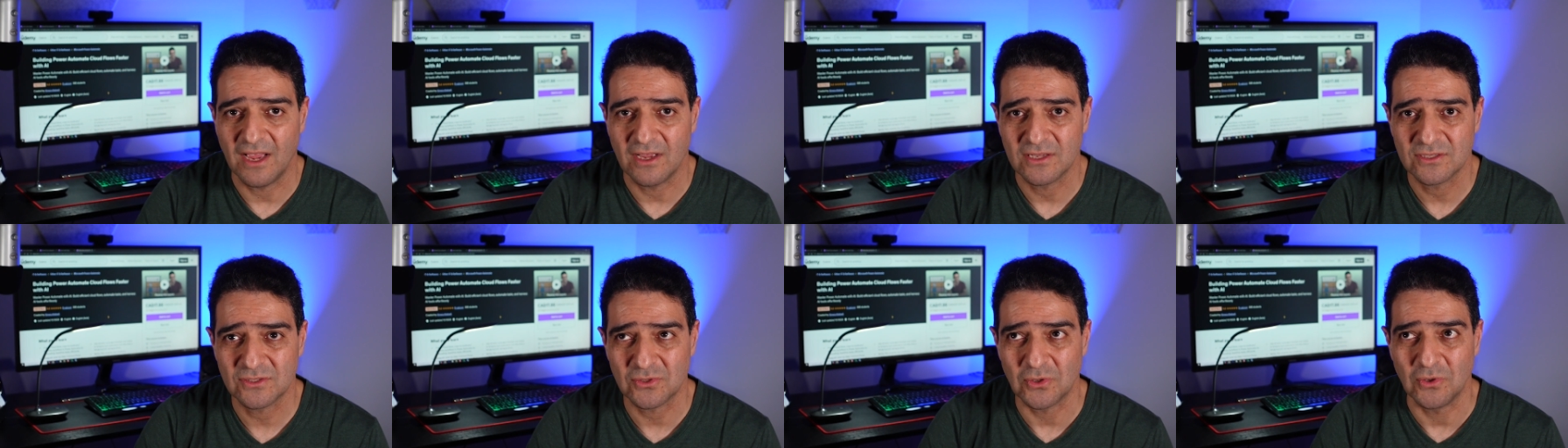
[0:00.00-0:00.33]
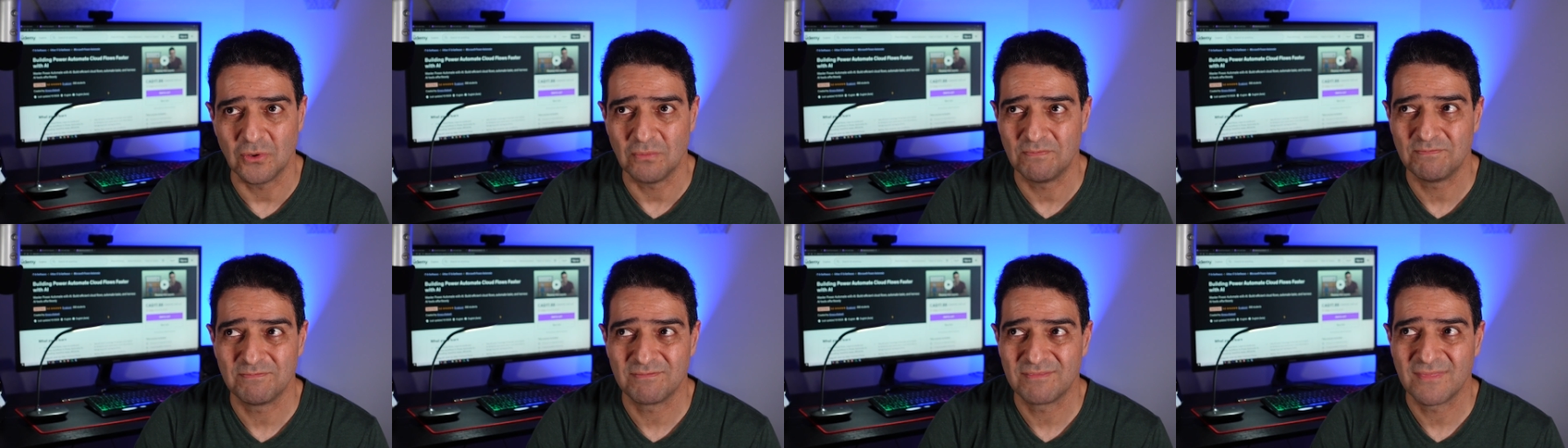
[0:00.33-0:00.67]

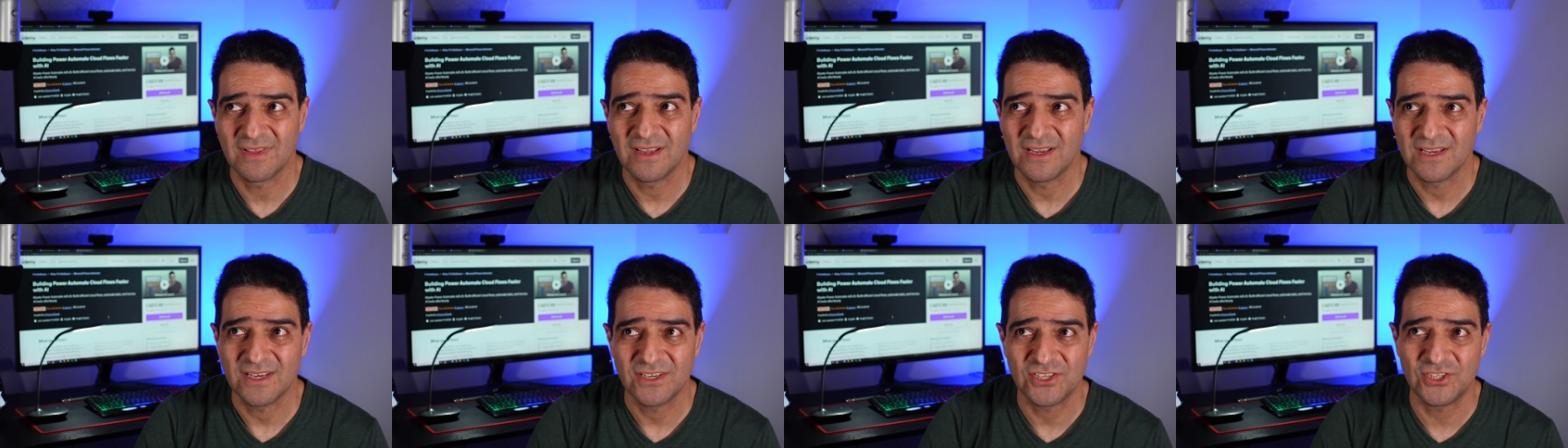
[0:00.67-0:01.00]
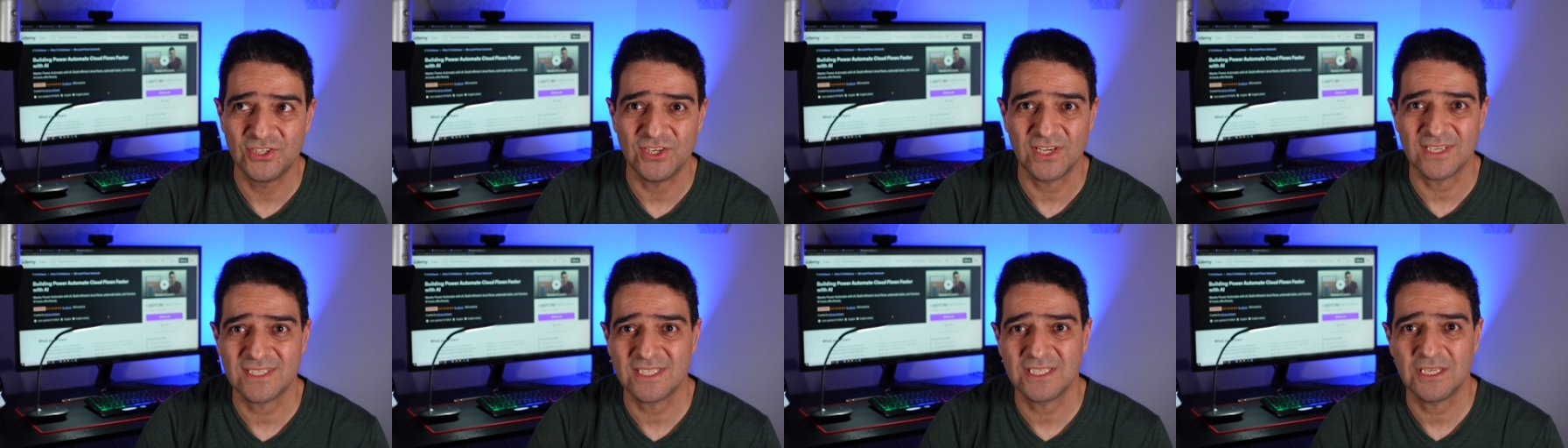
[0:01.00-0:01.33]
So
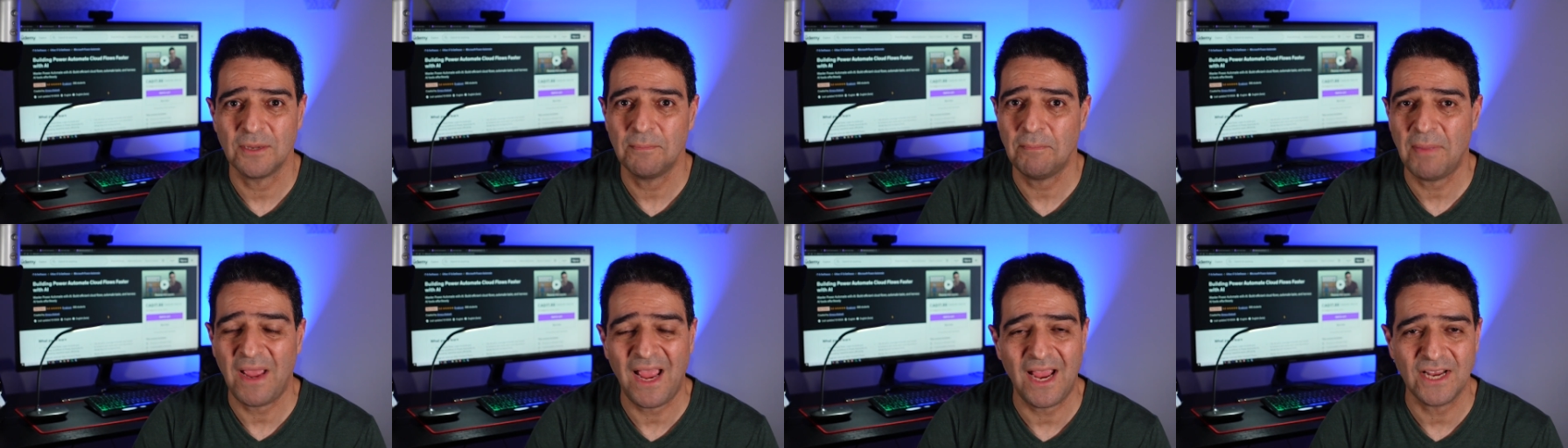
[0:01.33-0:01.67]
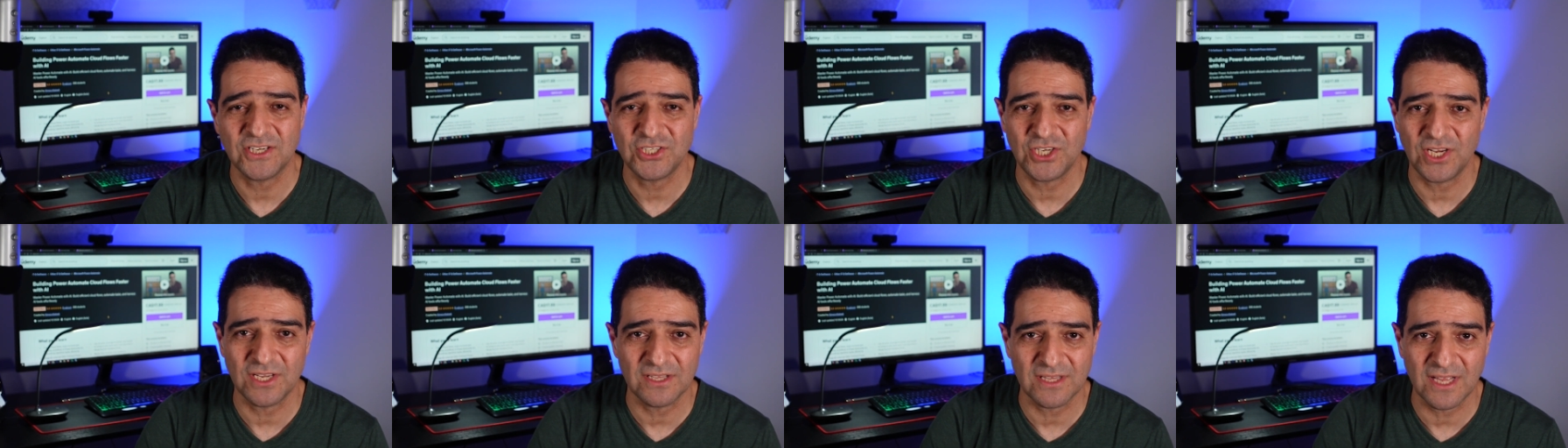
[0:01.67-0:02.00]
just
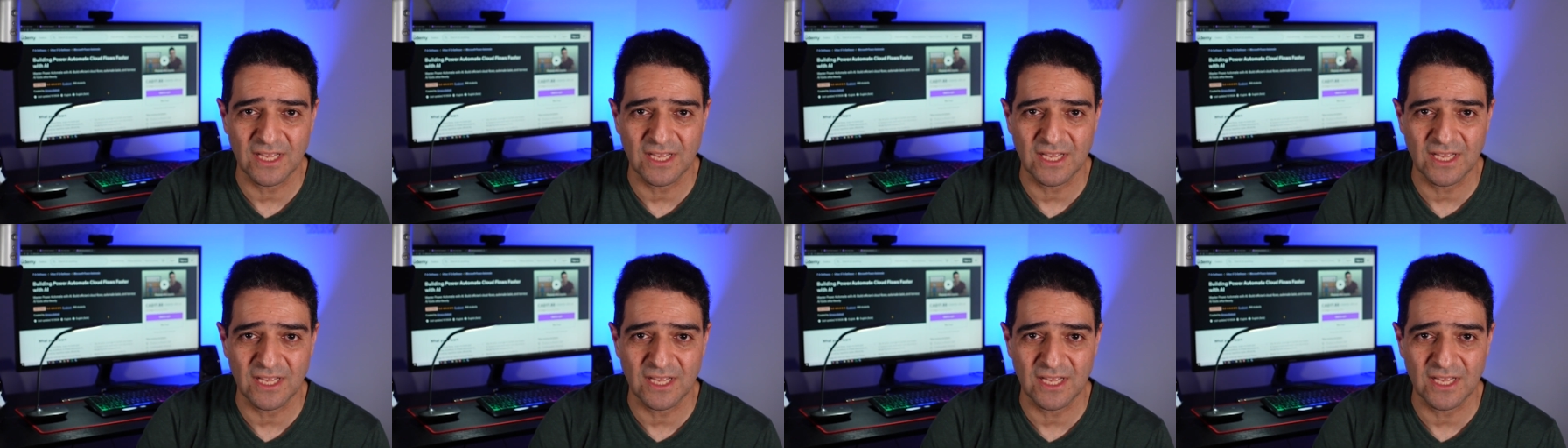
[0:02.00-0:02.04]
patching